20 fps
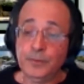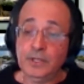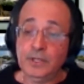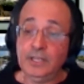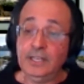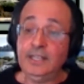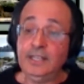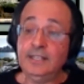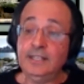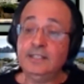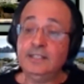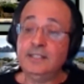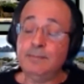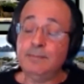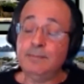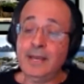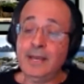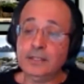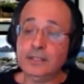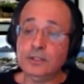in
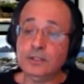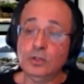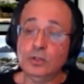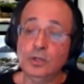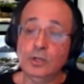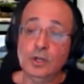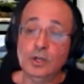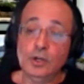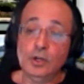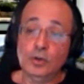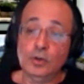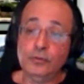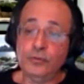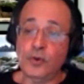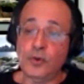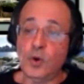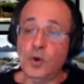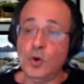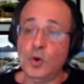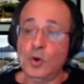demand
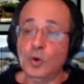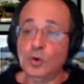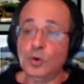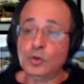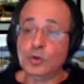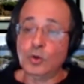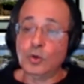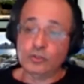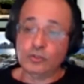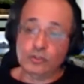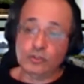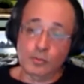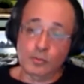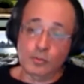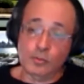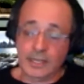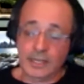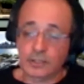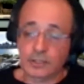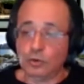for
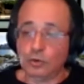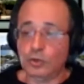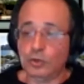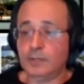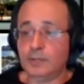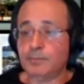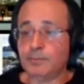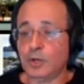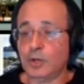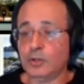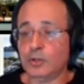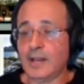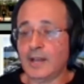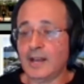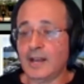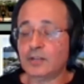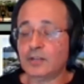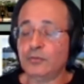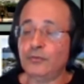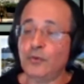consumer electronic
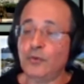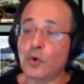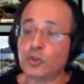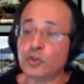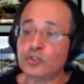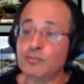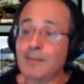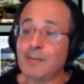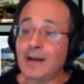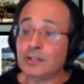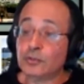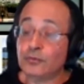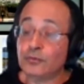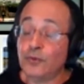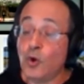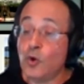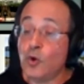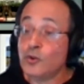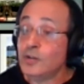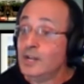product, for
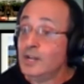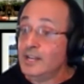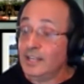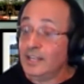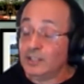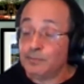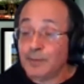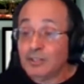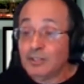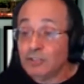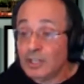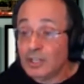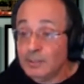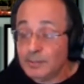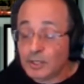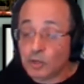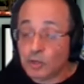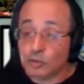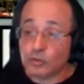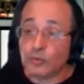smartphone, especially
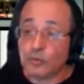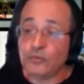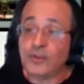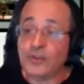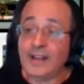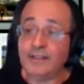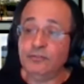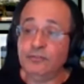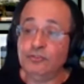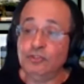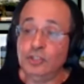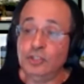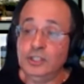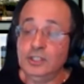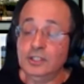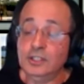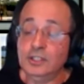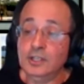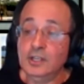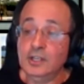because of
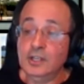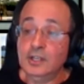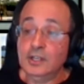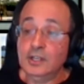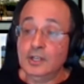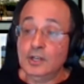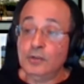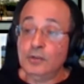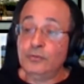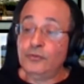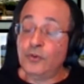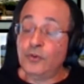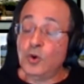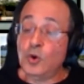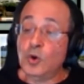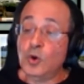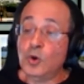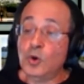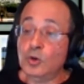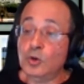5G,
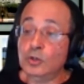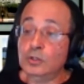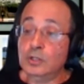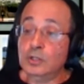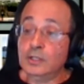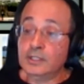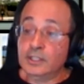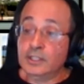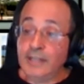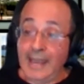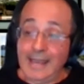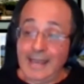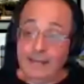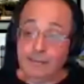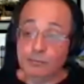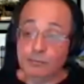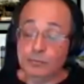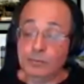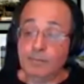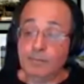for
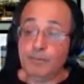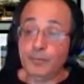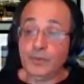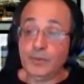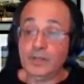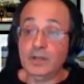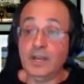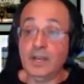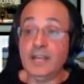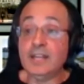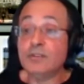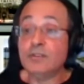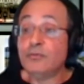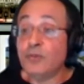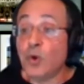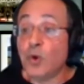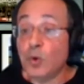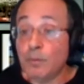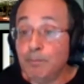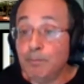game, and
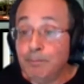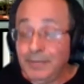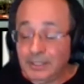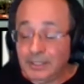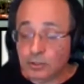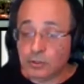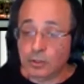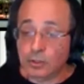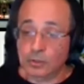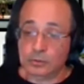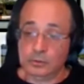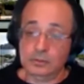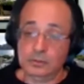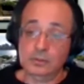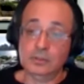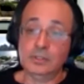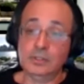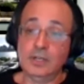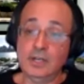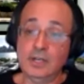for Bitcoin
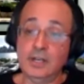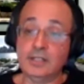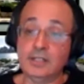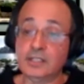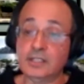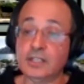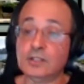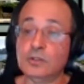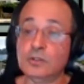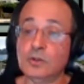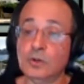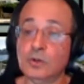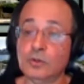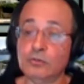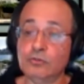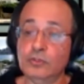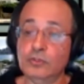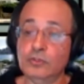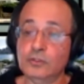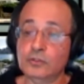
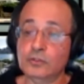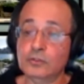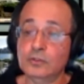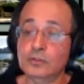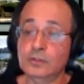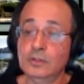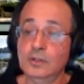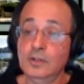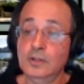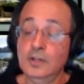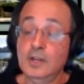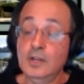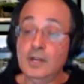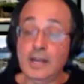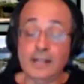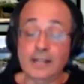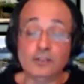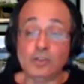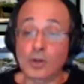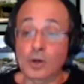technologies. Mm-hmm.
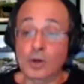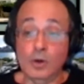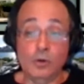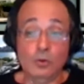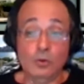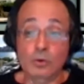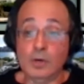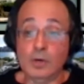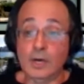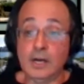And so